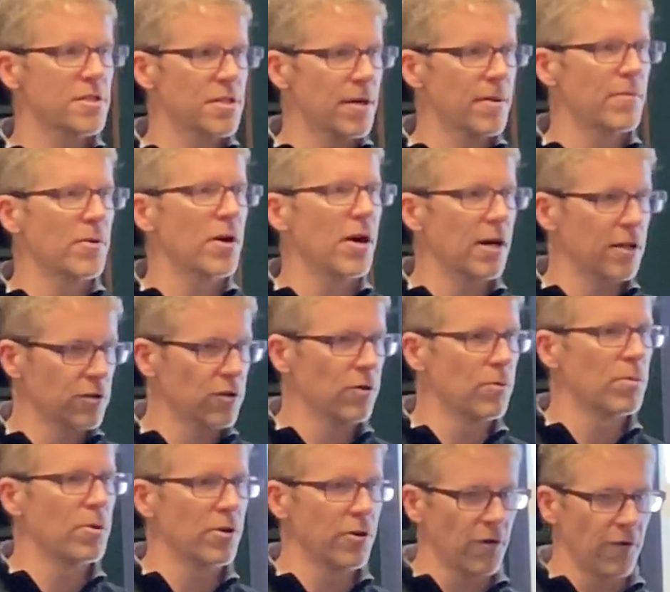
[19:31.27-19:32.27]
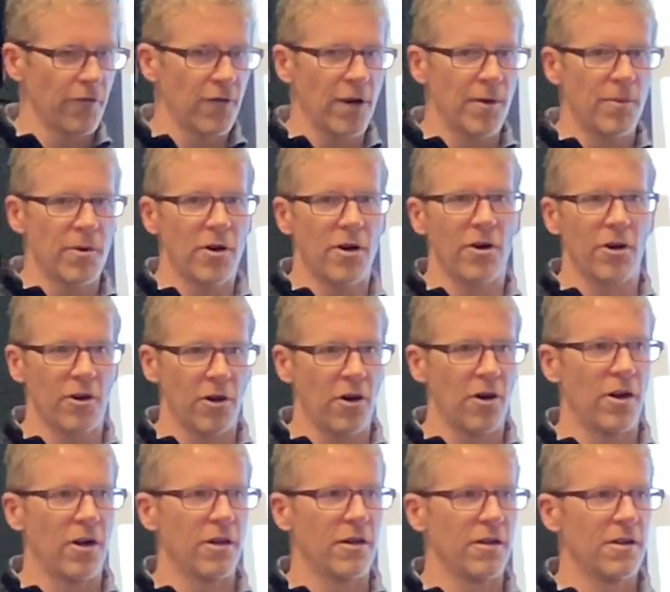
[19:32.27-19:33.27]
September, October, and November are
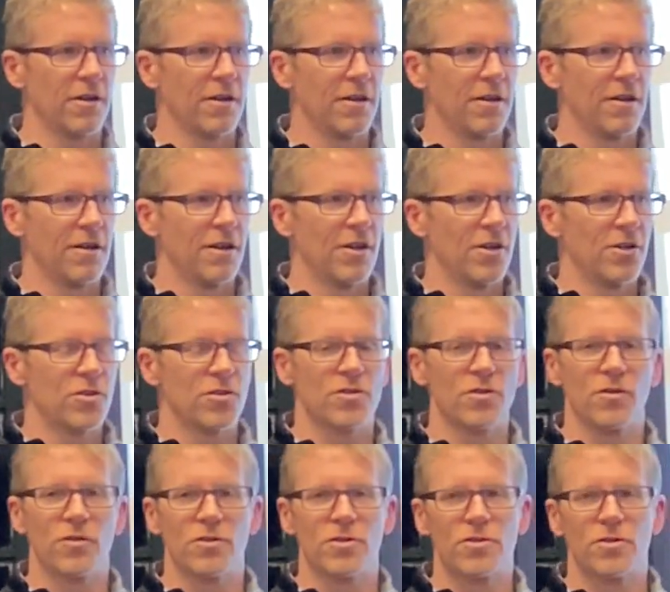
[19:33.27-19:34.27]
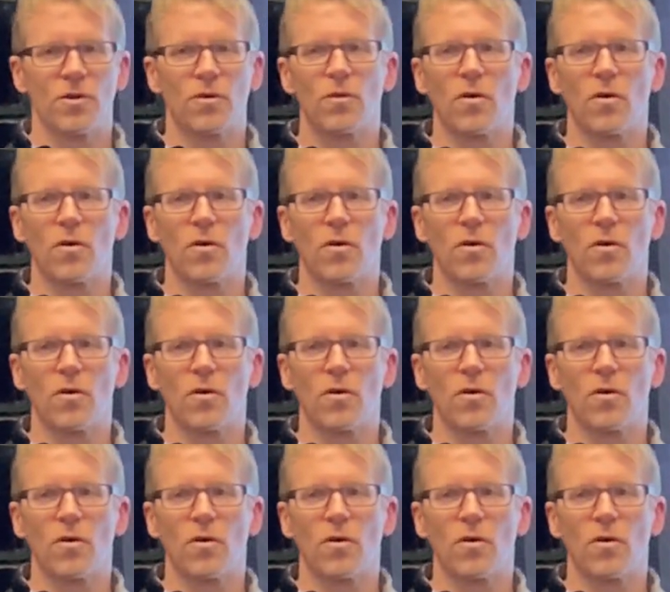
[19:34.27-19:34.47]
gone. So there's no